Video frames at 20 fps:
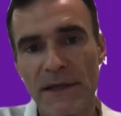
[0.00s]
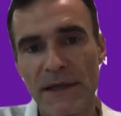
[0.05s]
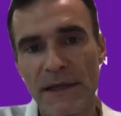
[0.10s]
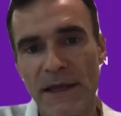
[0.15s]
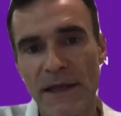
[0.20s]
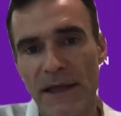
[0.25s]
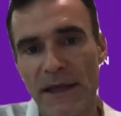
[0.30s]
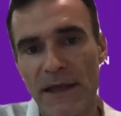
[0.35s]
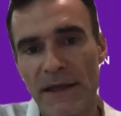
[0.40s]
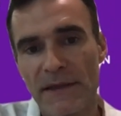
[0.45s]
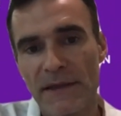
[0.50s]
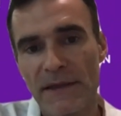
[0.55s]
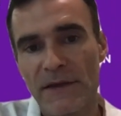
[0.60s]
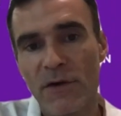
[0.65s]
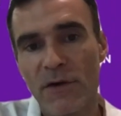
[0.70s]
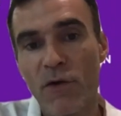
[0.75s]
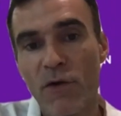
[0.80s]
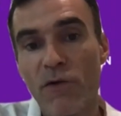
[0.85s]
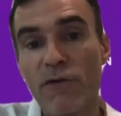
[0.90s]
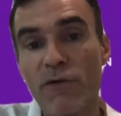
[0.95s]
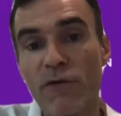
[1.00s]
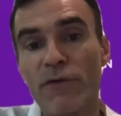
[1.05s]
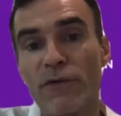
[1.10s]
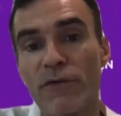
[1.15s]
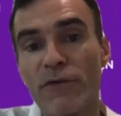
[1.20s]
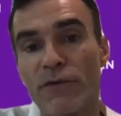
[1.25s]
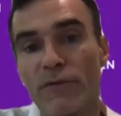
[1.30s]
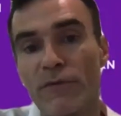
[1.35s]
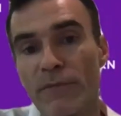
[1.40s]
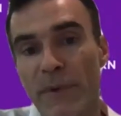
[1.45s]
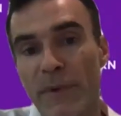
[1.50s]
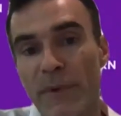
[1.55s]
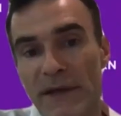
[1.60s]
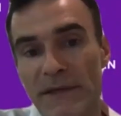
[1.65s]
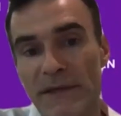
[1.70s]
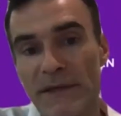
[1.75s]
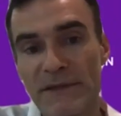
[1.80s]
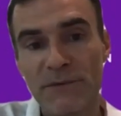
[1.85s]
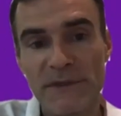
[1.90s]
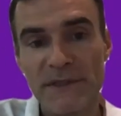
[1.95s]
And over the
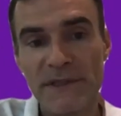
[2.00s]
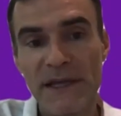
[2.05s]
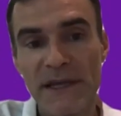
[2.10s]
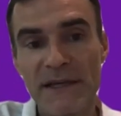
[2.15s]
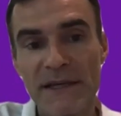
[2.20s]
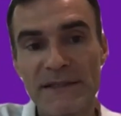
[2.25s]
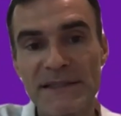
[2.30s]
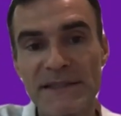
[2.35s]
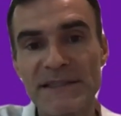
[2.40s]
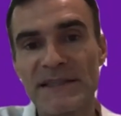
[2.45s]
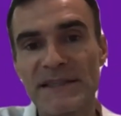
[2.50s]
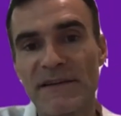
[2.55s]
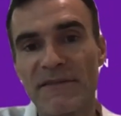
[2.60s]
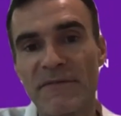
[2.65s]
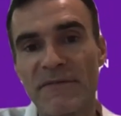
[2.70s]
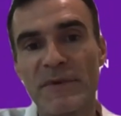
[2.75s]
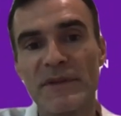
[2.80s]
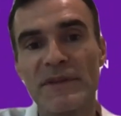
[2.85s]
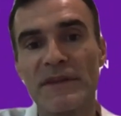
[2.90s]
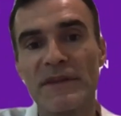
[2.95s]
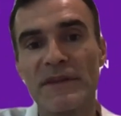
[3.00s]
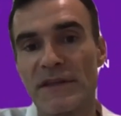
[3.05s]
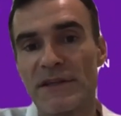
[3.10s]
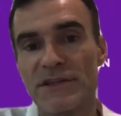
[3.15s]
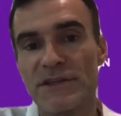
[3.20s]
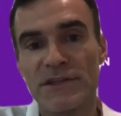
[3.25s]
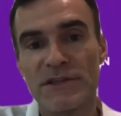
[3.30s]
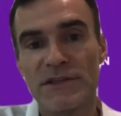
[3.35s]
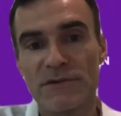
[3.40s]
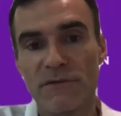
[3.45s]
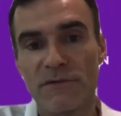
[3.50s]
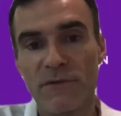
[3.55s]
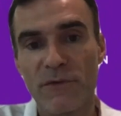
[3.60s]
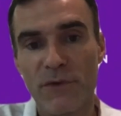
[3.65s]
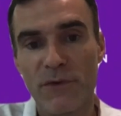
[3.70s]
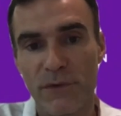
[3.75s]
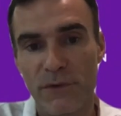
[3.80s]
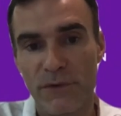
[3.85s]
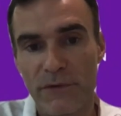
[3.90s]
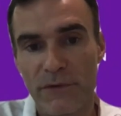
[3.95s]
past twenty years, these have been the engines of
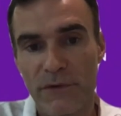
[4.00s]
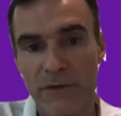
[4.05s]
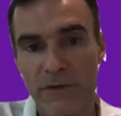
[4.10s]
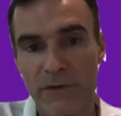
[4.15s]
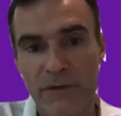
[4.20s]
growth.